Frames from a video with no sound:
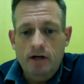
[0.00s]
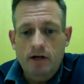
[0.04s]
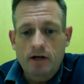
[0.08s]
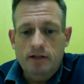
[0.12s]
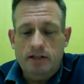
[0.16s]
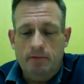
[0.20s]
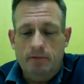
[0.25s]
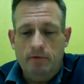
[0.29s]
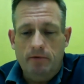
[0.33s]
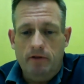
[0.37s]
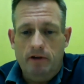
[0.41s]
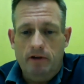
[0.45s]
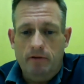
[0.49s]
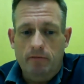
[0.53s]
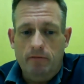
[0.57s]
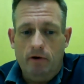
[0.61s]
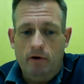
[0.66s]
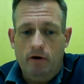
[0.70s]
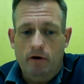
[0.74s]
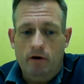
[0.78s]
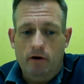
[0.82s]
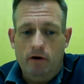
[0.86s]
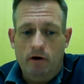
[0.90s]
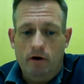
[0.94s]
Some of them
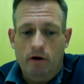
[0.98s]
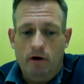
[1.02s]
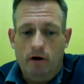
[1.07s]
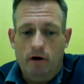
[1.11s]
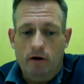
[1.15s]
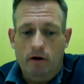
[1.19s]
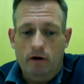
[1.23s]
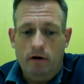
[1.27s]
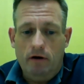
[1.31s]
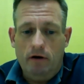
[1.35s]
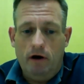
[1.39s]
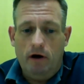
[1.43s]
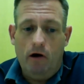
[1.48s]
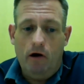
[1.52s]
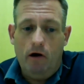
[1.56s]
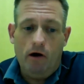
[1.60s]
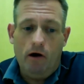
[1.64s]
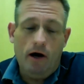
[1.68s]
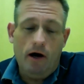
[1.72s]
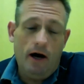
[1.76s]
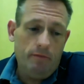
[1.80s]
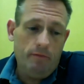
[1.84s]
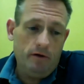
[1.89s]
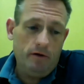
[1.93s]
are all
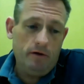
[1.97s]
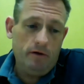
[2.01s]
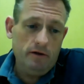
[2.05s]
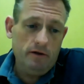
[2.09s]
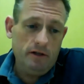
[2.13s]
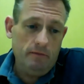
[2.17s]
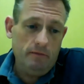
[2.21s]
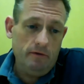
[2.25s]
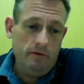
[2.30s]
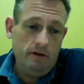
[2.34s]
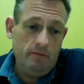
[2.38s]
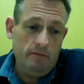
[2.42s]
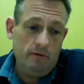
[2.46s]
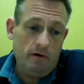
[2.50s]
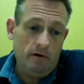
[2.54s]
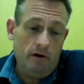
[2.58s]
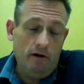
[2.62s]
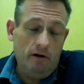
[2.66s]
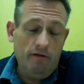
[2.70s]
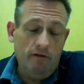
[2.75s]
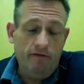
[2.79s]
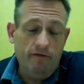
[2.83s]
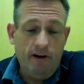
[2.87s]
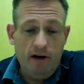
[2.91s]
copper, some of them are
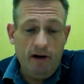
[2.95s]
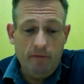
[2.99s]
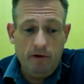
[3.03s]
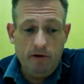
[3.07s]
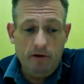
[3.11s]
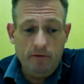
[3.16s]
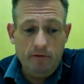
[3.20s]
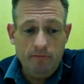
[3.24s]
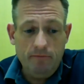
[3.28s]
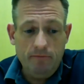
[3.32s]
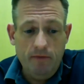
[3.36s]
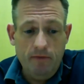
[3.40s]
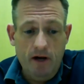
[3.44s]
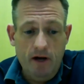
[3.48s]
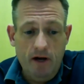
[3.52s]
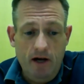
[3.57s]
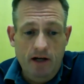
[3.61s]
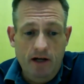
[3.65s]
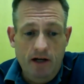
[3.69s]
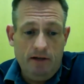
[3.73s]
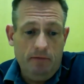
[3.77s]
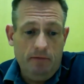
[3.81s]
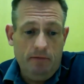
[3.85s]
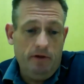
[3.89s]
all fiber,
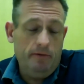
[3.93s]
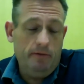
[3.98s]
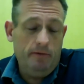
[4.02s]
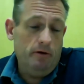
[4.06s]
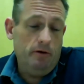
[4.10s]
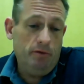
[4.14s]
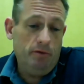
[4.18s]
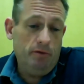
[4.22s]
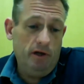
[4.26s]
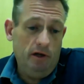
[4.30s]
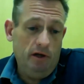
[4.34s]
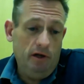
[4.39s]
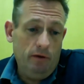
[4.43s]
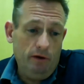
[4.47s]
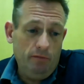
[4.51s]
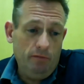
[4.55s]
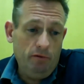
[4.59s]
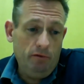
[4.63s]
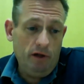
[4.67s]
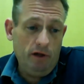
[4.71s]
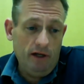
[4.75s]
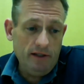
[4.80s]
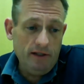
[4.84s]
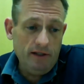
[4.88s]
some of them are PoE
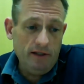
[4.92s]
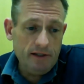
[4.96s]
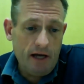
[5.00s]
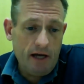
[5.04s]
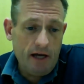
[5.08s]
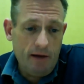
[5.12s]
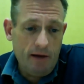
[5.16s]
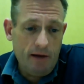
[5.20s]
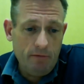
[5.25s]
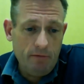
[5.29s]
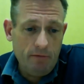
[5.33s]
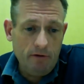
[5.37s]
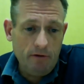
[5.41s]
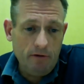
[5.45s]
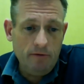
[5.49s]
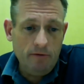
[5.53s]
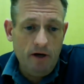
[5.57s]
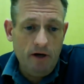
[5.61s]
plus capable,